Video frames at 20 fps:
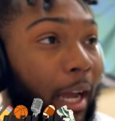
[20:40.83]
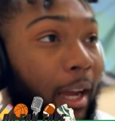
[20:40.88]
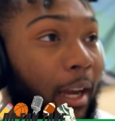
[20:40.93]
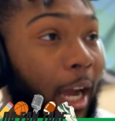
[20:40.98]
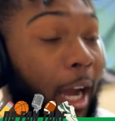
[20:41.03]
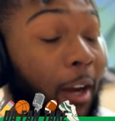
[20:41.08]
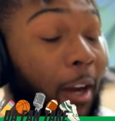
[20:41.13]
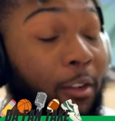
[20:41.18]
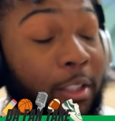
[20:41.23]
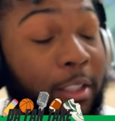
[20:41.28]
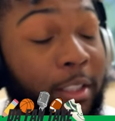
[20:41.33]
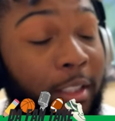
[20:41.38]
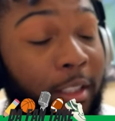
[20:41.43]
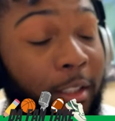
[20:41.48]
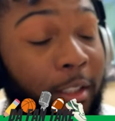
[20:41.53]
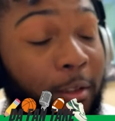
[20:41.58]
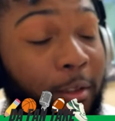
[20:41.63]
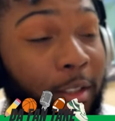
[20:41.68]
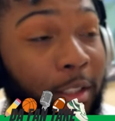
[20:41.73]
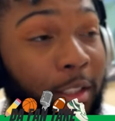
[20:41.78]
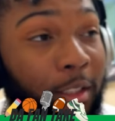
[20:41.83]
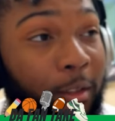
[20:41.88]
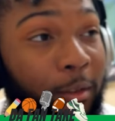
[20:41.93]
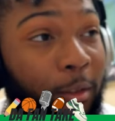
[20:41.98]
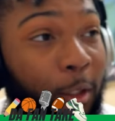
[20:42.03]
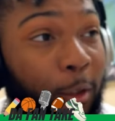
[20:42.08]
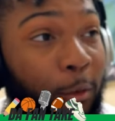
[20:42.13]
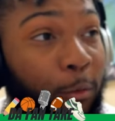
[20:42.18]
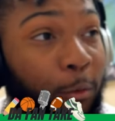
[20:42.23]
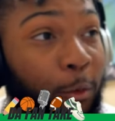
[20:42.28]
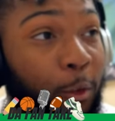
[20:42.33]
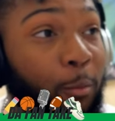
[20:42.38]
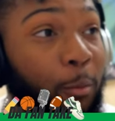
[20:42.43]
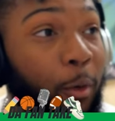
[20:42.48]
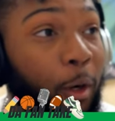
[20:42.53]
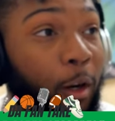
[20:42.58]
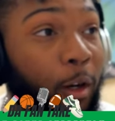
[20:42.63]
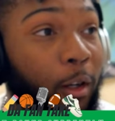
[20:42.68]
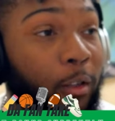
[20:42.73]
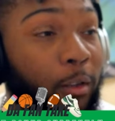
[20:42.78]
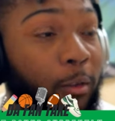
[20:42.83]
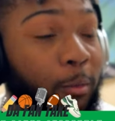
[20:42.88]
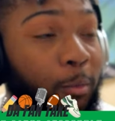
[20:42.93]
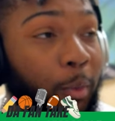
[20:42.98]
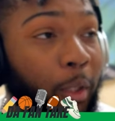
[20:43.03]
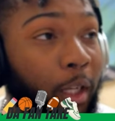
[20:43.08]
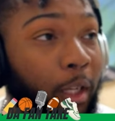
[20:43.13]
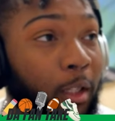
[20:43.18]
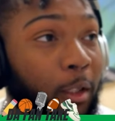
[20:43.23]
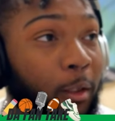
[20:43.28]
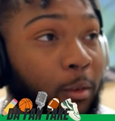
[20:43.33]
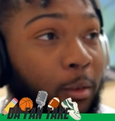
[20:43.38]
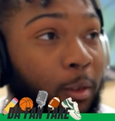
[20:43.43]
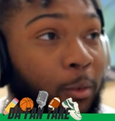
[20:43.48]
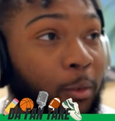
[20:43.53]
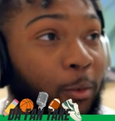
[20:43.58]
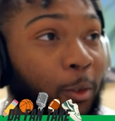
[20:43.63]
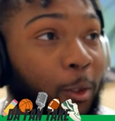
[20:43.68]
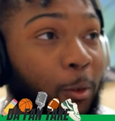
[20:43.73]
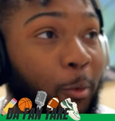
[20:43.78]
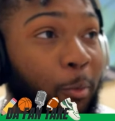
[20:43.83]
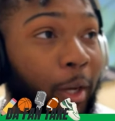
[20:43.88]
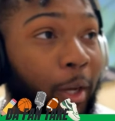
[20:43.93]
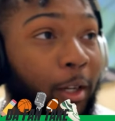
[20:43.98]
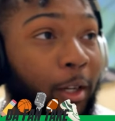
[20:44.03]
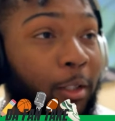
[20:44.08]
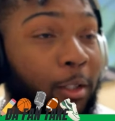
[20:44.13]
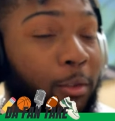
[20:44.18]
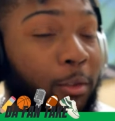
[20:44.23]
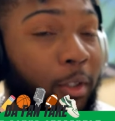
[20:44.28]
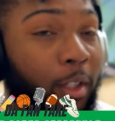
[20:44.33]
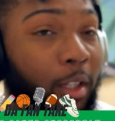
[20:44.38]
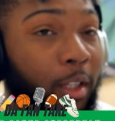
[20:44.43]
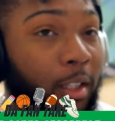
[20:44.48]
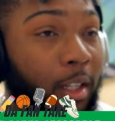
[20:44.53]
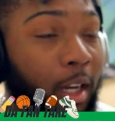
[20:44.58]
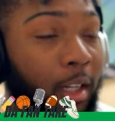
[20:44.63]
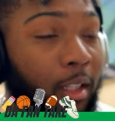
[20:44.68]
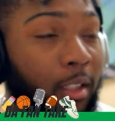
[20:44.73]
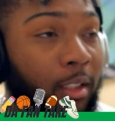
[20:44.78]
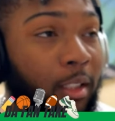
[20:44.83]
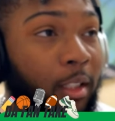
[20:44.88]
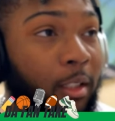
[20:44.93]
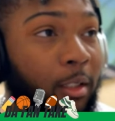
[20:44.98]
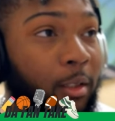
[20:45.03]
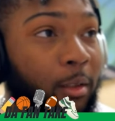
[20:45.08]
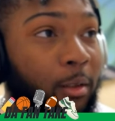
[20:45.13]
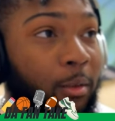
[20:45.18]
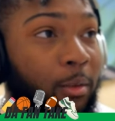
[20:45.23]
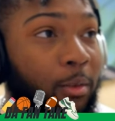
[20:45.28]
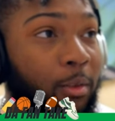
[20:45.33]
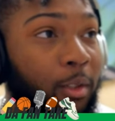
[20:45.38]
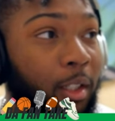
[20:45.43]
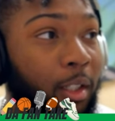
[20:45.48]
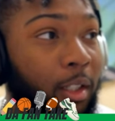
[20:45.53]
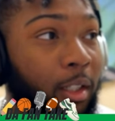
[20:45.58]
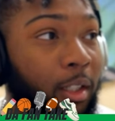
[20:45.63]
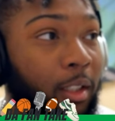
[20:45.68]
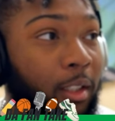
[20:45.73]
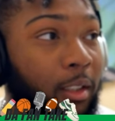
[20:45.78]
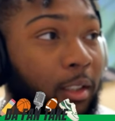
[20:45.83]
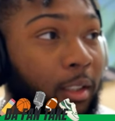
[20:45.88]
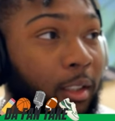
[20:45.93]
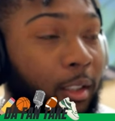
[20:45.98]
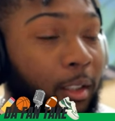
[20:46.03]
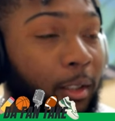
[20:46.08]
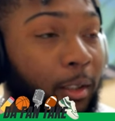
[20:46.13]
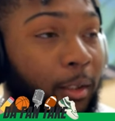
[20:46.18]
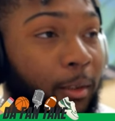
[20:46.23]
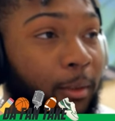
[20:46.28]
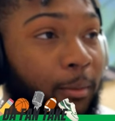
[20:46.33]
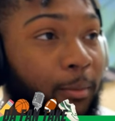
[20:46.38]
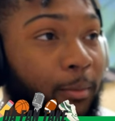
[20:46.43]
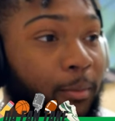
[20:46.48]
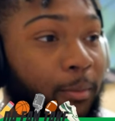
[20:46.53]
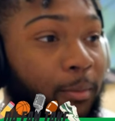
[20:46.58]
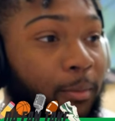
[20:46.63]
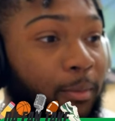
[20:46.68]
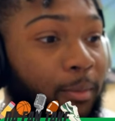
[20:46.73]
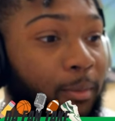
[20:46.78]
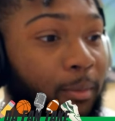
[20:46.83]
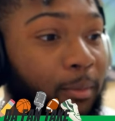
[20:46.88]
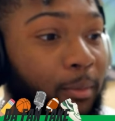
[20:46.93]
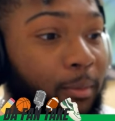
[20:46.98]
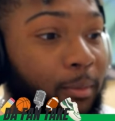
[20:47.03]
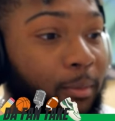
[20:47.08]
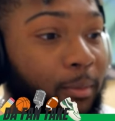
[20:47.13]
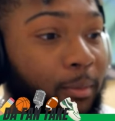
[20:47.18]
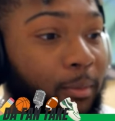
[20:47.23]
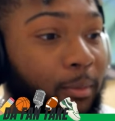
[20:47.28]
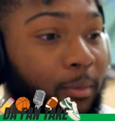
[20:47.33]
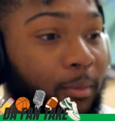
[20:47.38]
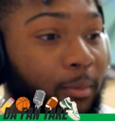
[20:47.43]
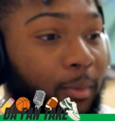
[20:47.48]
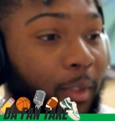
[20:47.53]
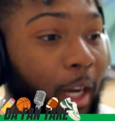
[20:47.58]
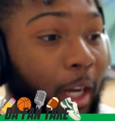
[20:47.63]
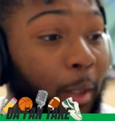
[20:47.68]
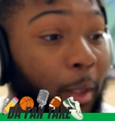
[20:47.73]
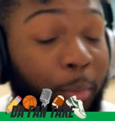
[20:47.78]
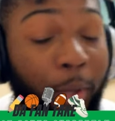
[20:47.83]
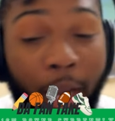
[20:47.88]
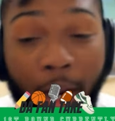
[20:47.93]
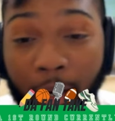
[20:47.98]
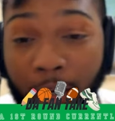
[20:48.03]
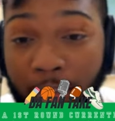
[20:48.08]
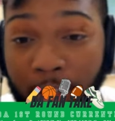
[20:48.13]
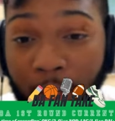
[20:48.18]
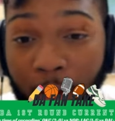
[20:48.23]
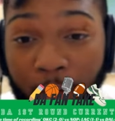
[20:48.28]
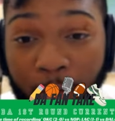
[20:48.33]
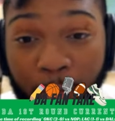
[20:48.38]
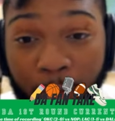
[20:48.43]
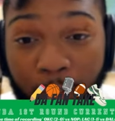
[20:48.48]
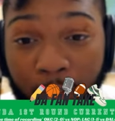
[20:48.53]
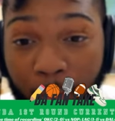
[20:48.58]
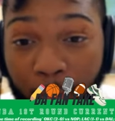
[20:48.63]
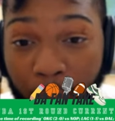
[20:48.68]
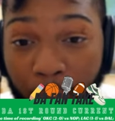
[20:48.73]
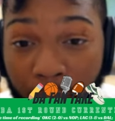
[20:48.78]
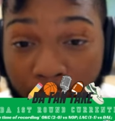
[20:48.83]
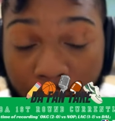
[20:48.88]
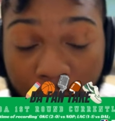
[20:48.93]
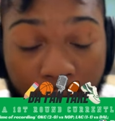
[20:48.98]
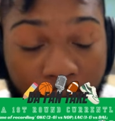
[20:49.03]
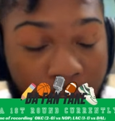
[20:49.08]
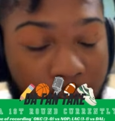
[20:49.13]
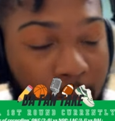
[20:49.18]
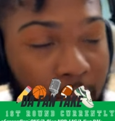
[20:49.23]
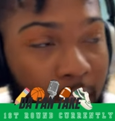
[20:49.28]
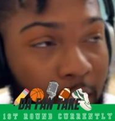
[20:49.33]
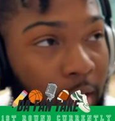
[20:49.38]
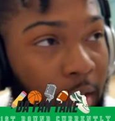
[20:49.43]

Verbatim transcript: obviously, in, in, in, football, being a, a, former Packers fan, I could think of um, how the Packers always beat the Bears